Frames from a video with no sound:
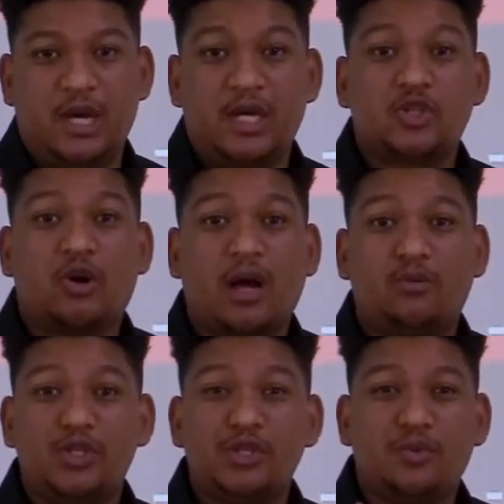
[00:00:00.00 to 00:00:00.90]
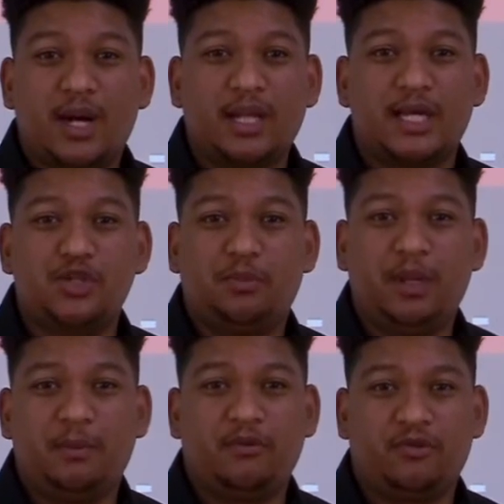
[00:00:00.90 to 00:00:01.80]
So I wish you well as you
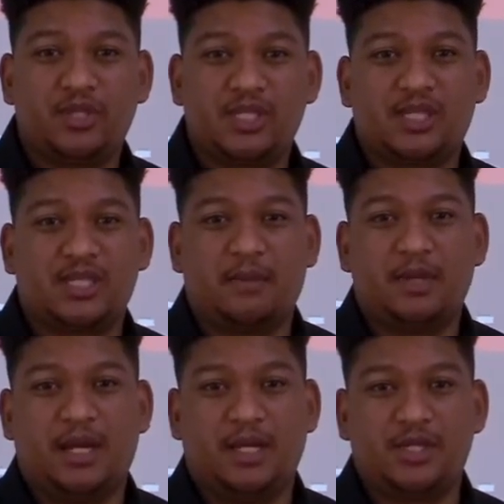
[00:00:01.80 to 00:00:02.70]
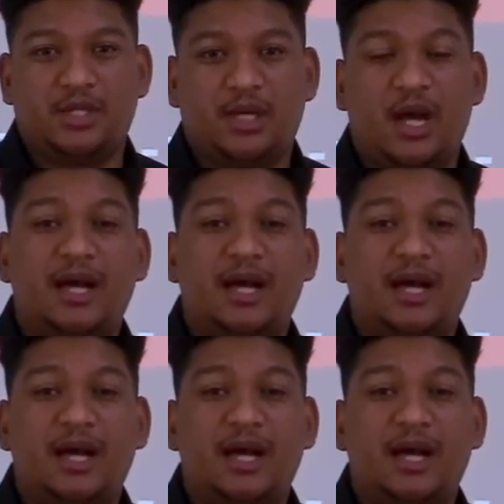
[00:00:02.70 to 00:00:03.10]
prepare for this examination.